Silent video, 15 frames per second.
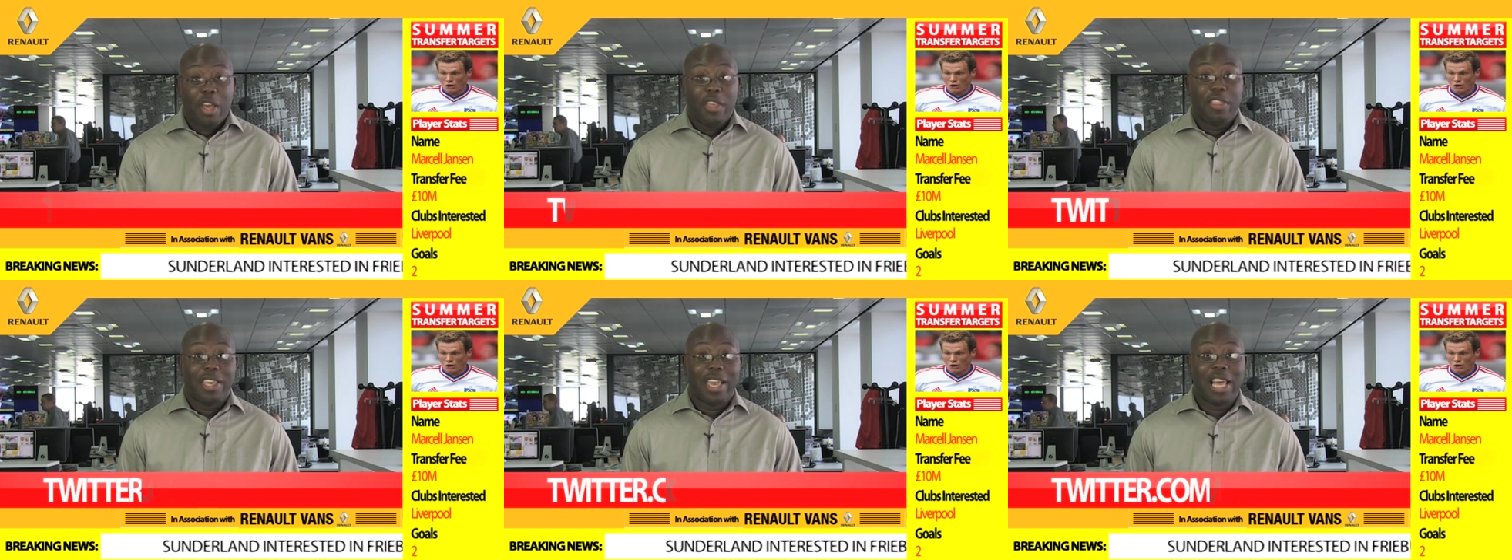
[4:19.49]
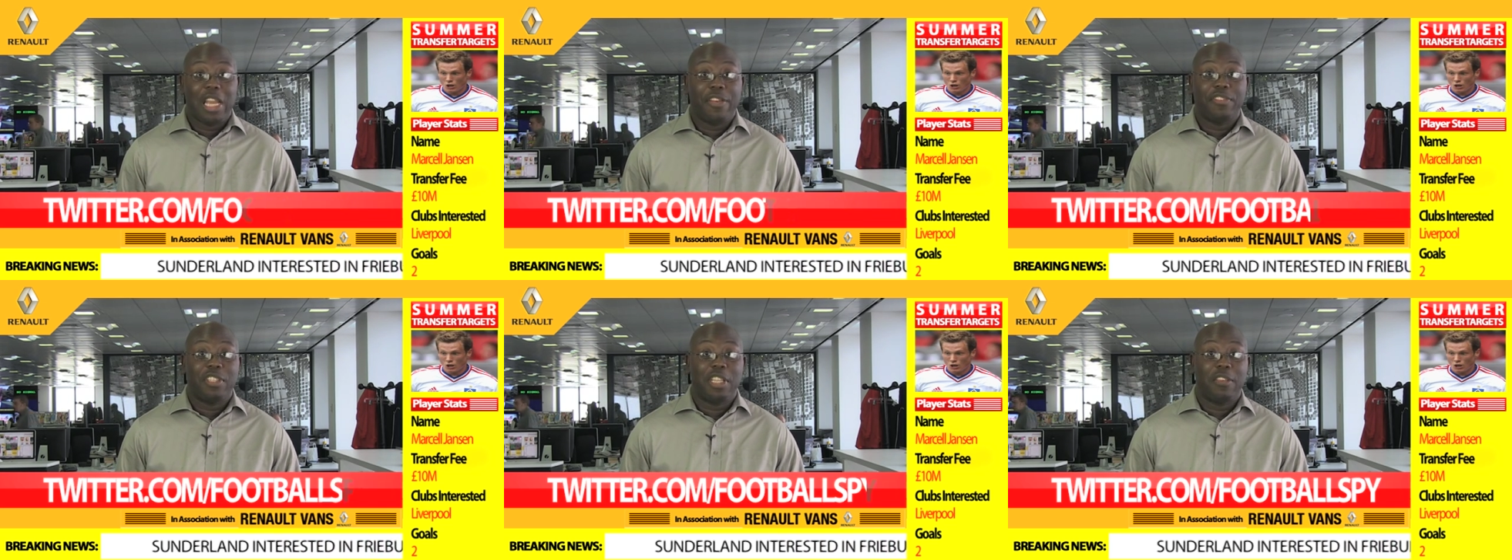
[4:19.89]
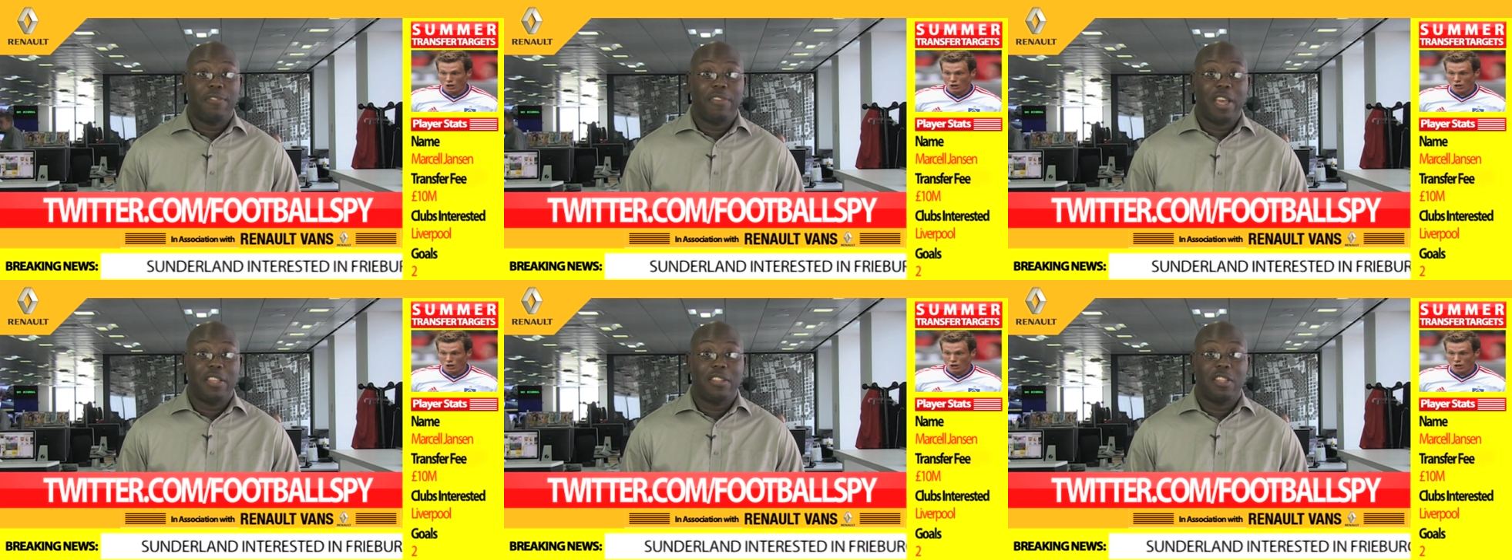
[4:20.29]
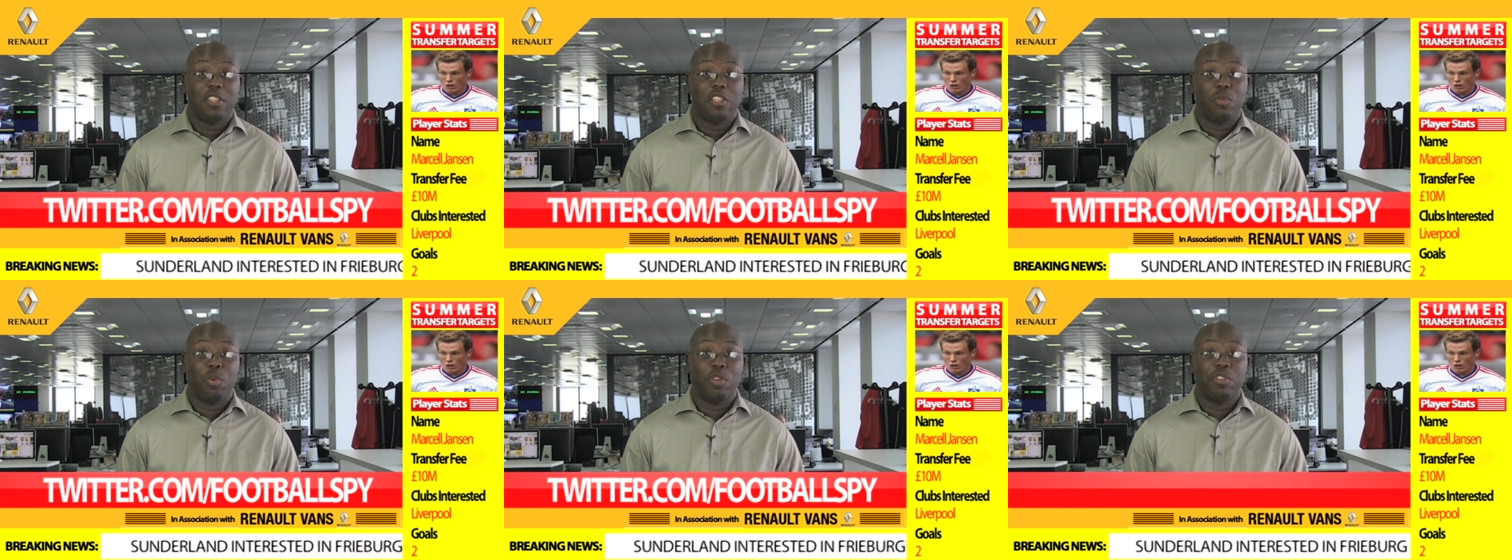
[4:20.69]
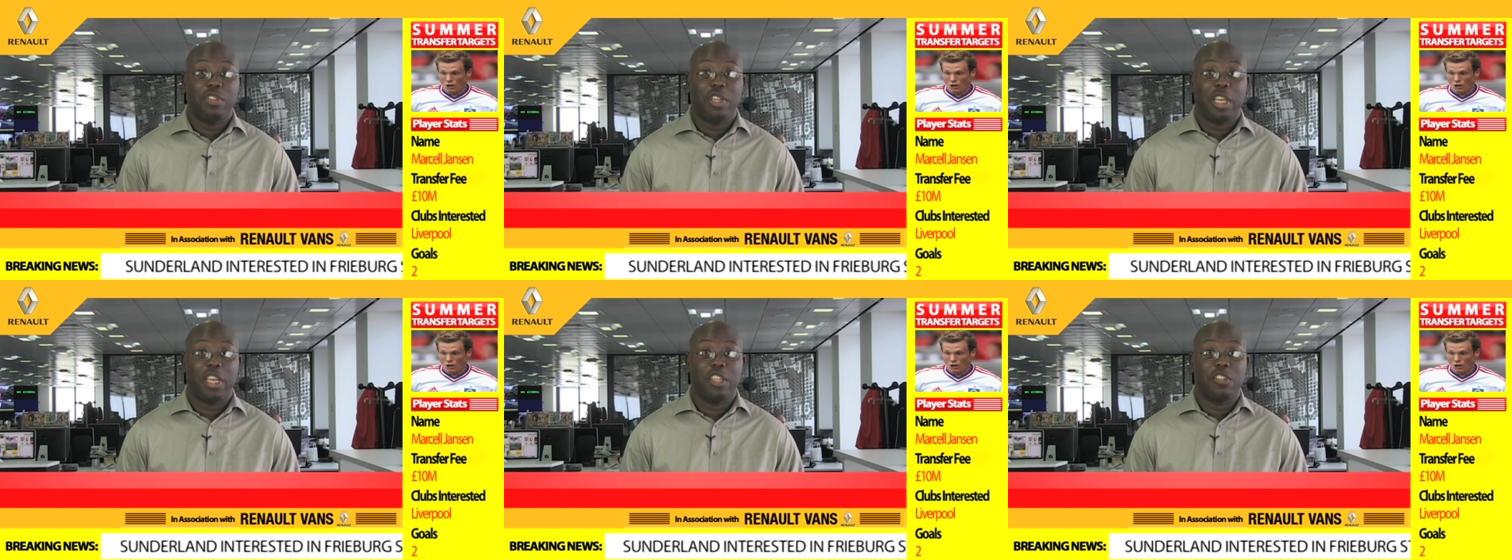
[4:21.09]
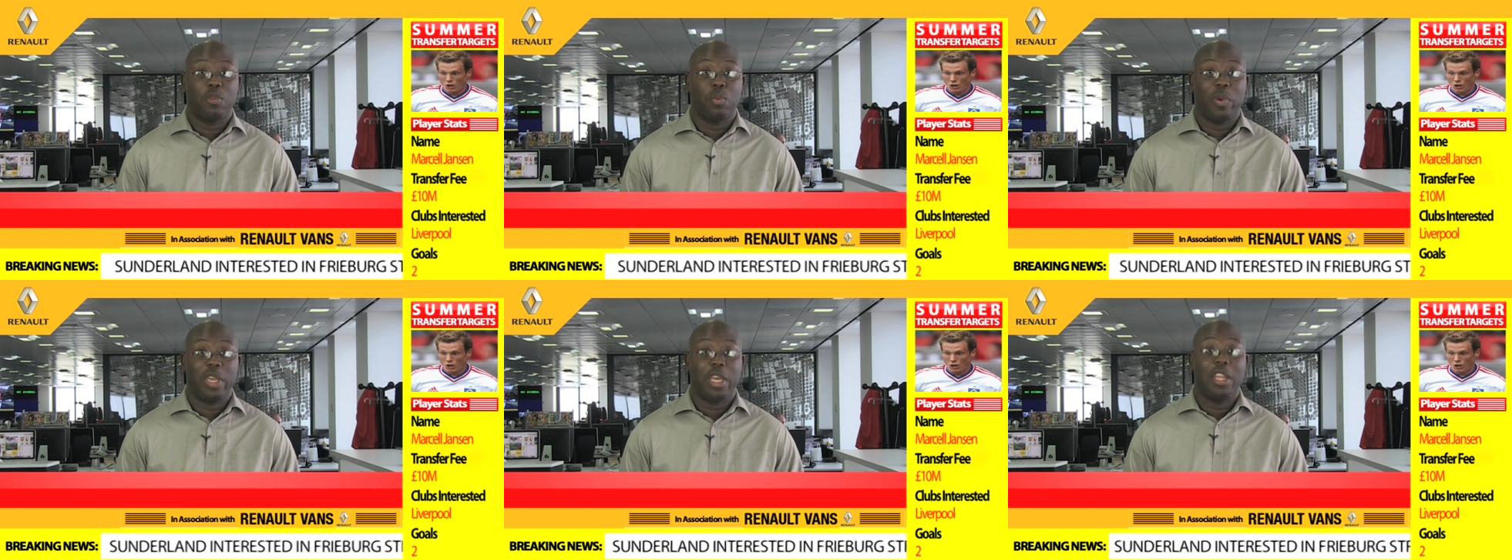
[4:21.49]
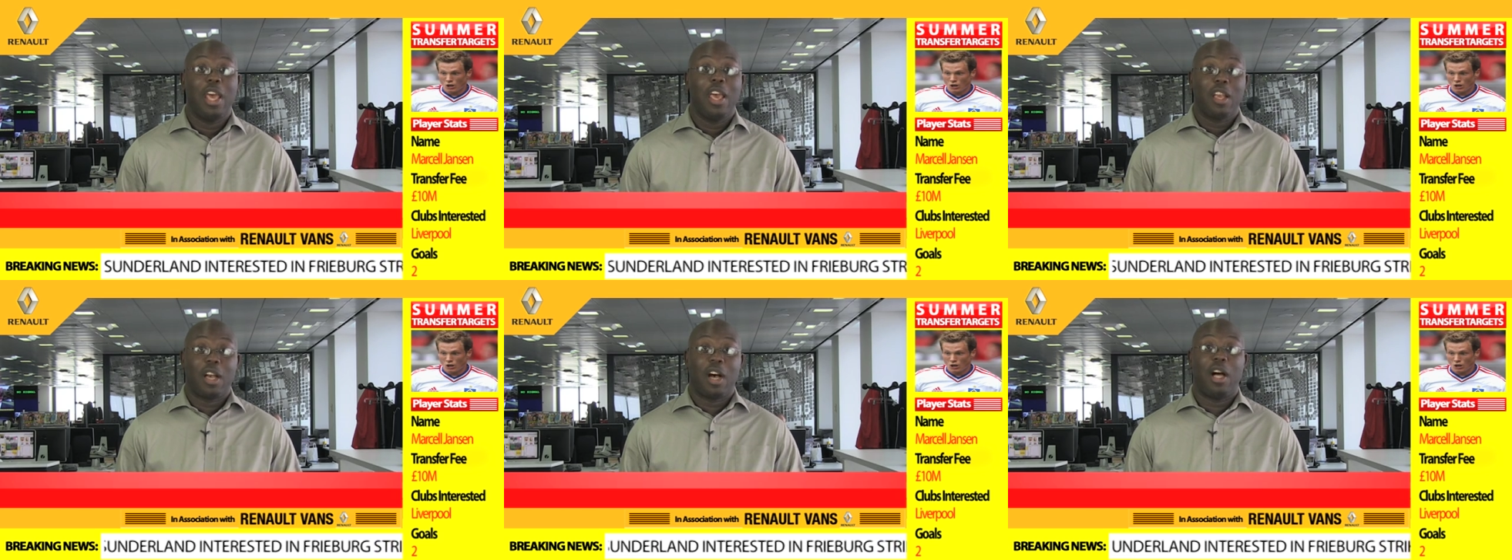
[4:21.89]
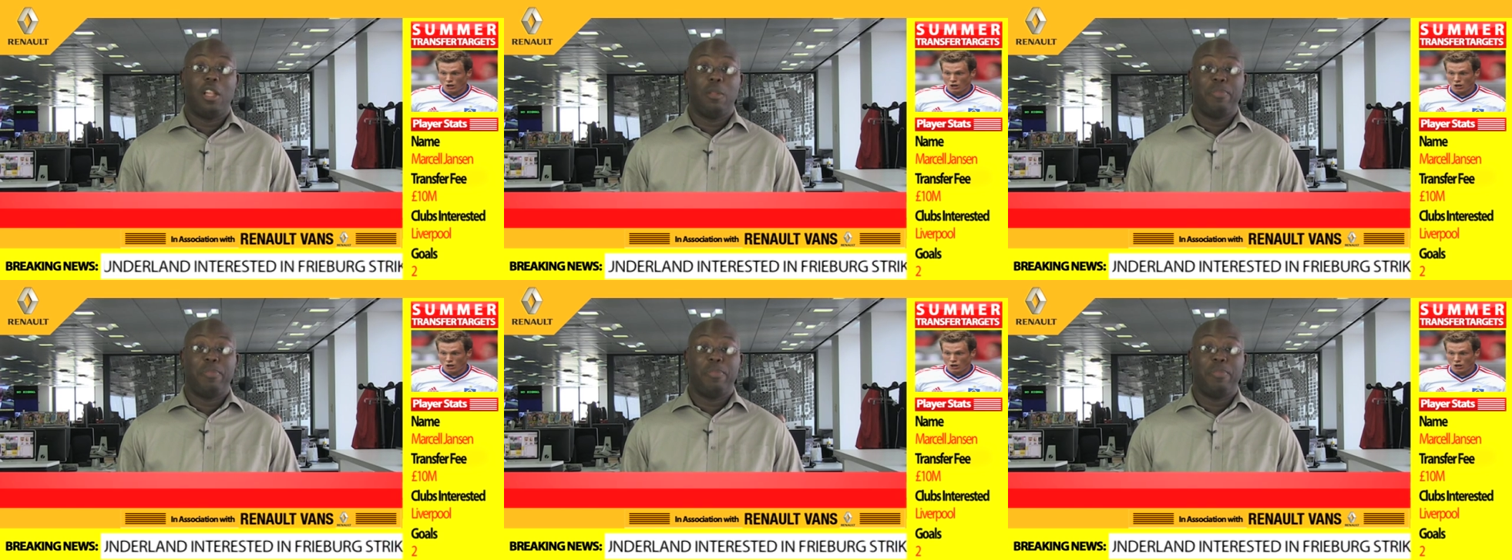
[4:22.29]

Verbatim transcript: The LFC fan says Swansea against Wigan. Carl